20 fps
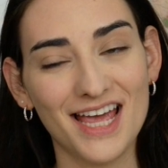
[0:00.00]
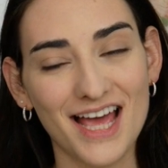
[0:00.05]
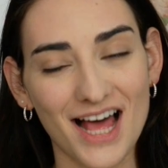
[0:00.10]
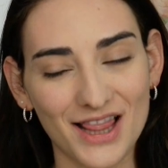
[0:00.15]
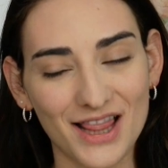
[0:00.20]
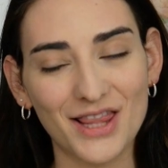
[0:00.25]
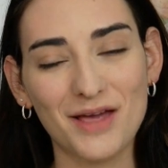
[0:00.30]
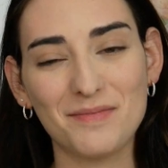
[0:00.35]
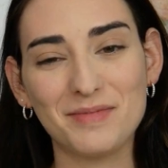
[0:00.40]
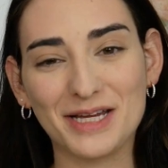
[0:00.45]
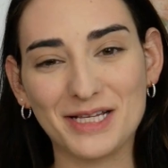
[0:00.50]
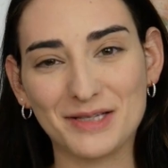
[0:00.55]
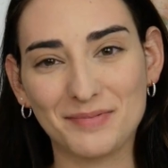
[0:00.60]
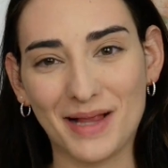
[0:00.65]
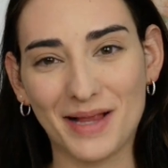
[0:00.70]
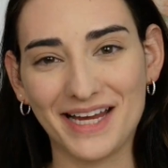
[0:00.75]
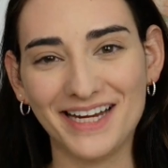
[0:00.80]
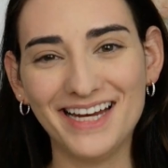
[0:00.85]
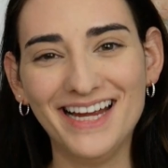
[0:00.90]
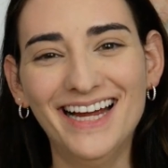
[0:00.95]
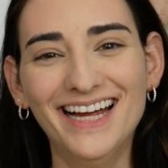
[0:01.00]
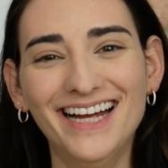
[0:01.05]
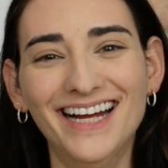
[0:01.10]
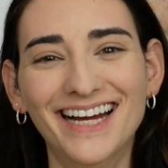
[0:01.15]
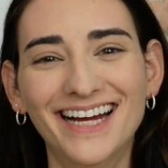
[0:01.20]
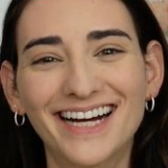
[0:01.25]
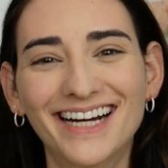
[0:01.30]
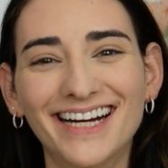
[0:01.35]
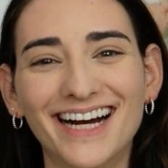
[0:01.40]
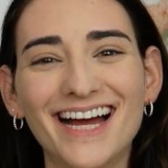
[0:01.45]
Let me explain.
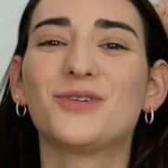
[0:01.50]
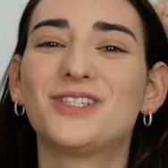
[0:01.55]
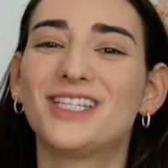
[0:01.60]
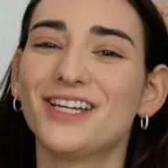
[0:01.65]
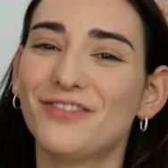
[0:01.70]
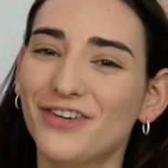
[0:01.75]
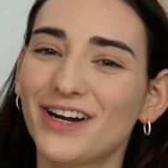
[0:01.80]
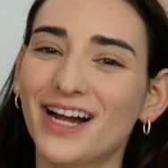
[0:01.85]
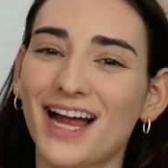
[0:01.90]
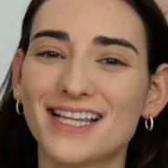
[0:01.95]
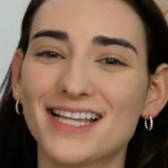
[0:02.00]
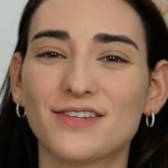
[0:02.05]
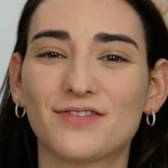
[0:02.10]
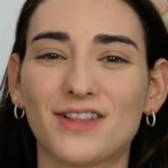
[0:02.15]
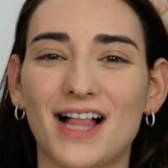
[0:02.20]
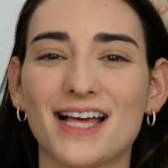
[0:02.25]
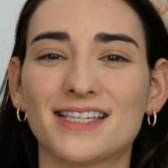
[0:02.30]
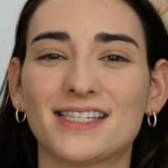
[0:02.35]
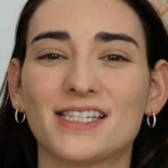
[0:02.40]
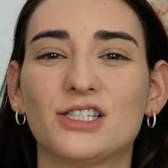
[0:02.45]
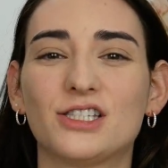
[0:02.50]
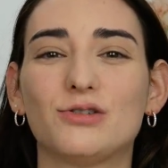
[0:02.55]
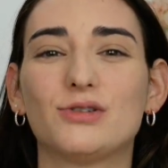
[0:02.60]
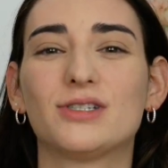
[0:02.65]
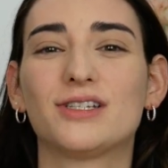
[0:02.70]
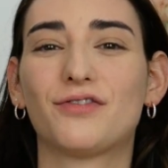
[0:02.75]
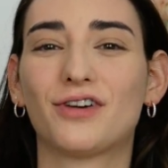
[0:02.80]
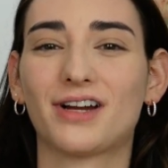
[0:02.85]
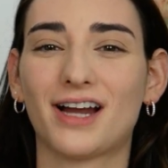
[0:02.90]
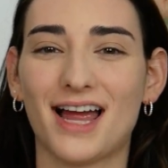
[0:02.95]
Different kinds of glasses do
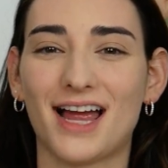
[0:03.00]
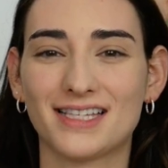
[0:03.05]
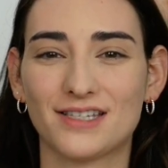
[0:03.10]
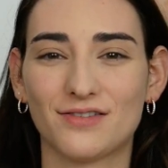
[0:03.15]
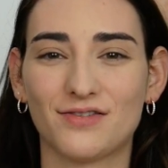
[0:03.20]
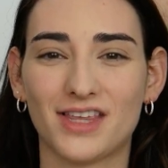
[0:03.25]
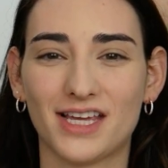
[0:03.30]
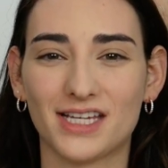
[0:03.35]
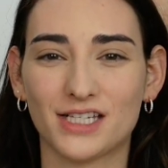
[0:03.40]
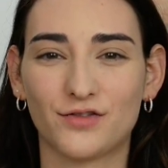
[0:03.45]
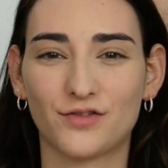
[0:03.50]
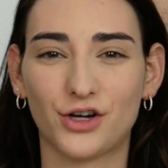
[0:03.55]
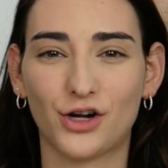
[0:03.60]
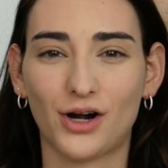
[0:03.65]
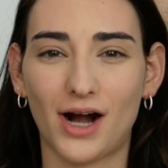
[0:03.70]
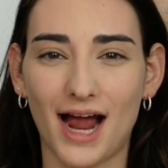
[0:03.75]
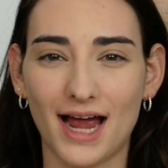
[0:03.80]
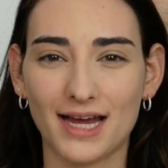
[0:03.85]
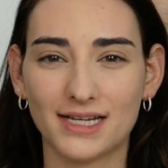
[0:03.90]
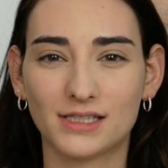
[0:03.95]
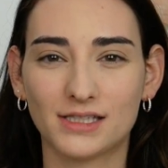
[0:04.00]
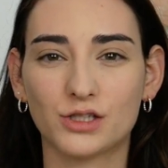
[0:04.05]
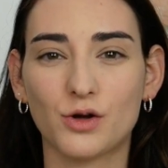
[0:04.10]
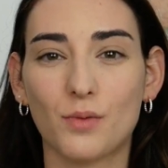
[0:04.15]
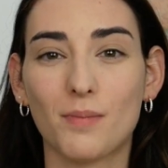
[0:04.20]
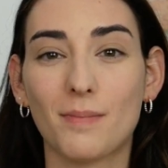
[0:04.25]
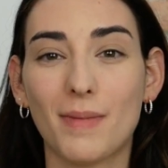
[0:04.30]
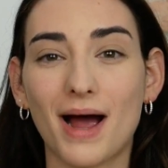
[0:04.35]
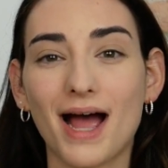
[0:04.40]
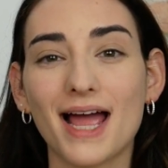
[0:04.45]
different kinds of things for your eyes.
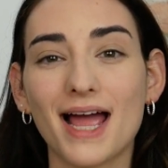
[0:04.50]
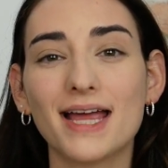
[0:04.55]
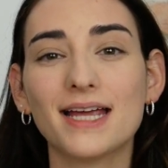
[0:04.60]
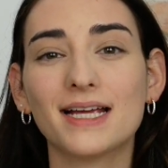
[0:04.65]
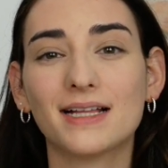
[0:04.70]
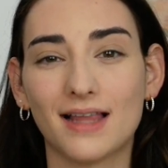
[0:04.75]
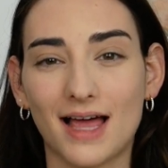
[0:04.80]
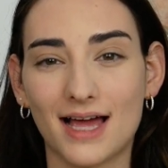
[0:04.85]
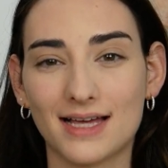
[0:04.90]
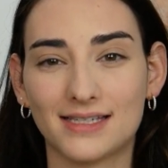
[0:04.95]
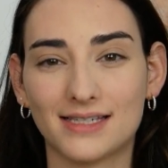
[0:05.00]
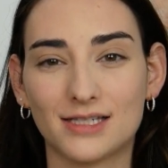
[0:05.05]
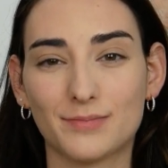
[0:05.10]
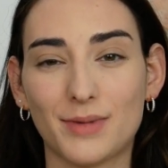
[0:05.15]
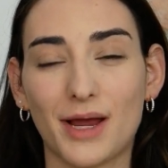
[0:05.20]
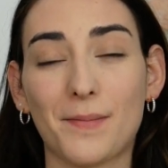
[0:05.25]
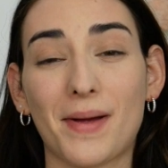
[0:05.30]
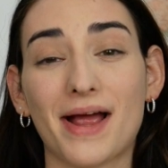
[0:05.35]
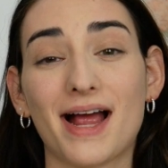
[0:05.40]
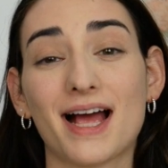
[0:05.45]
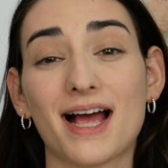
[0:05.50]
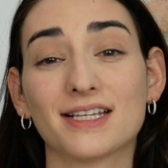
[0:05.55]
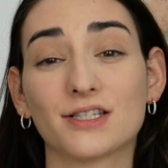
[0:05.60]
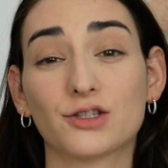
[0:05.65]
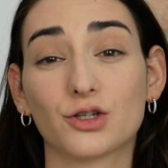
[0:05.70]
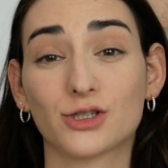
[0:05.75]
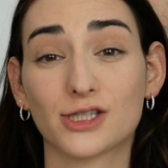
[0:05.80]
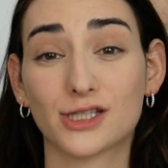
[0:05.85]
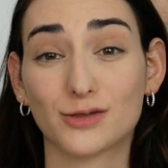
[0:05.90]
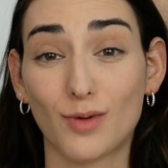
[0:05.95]
So my glasses make my eyes
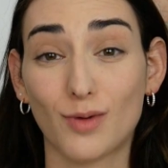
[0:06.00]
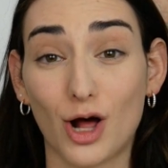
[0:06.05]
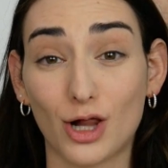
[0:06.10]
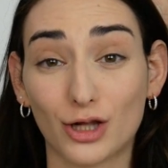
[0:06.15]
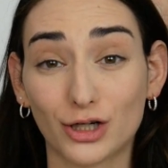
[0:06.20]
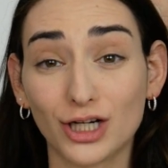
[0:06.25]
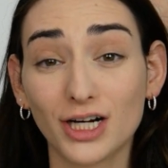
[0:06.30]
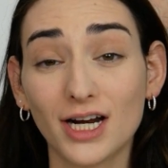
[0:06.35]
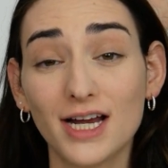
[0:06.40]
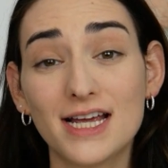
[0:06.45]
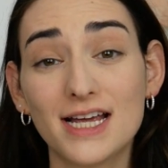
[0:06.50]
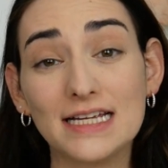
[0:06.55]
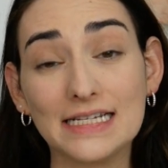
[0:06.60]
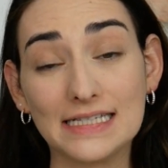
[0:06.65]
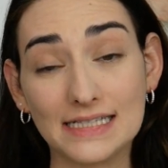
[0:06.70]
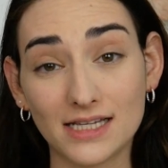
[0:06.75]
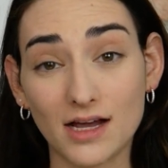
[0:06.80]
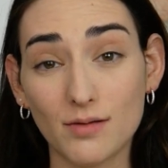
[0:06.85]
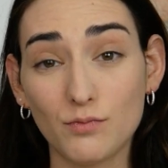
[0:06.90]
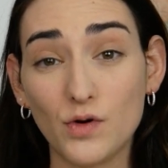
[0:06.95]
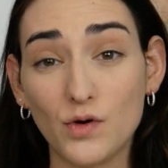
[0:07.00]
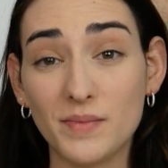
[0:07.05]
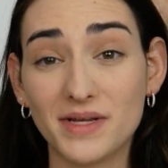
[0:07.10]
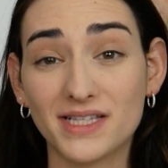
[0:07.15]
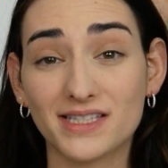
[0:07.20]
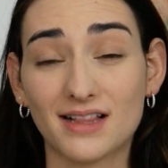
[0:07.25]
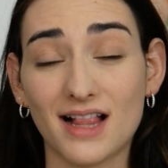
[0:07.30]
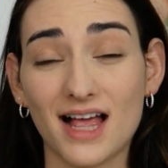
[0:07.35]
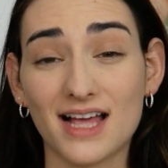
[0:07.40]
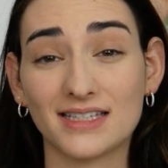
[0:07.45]
look smaller. Some
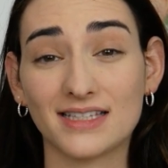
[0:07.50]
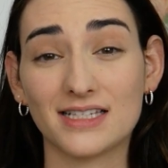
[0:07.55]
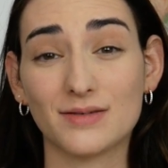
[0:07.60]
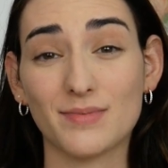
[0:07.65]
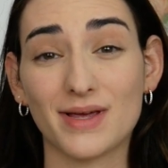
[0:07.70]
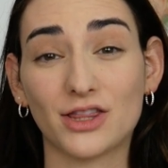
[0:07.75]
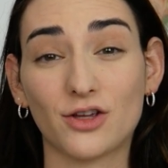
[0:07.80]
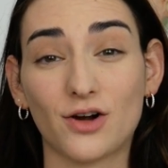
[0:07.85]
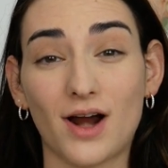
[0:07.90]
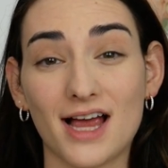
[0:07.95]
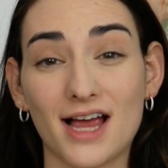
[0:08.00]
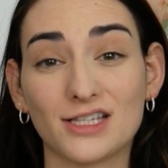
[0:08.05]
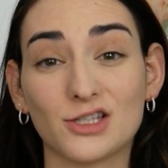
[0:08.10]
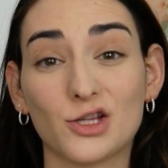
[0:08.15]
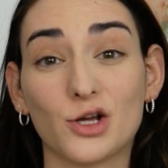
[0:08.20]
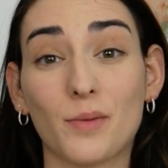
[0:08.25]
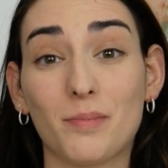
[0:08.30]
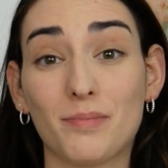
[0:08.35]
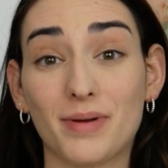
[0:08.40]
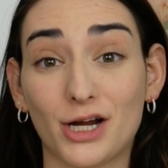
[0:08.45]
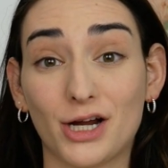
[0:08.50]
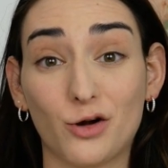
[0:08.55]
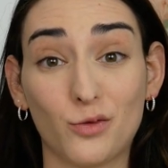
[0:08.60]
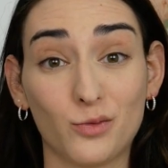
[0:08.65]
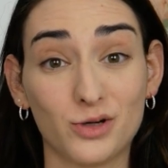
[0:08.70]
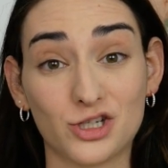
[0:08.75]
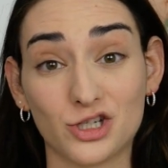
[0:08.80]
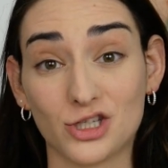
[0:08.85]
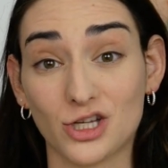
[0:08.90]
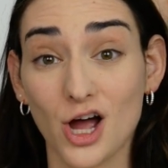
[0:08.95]
women's glasses make their eyes look bigger,
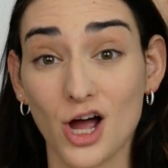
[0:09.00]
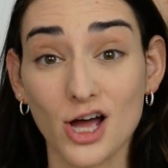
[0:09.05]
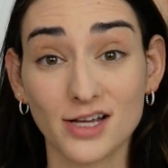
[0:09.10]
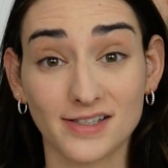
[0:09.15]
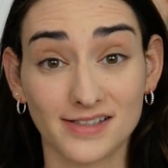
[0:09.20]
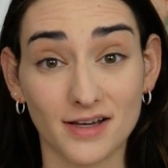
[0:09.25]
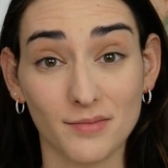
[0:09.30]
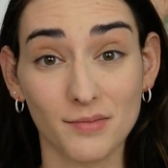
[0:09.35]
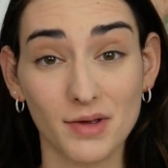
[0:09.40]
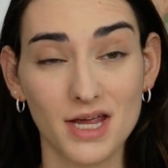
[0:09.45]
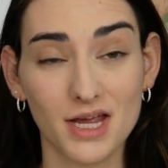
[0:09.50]
which is awesome.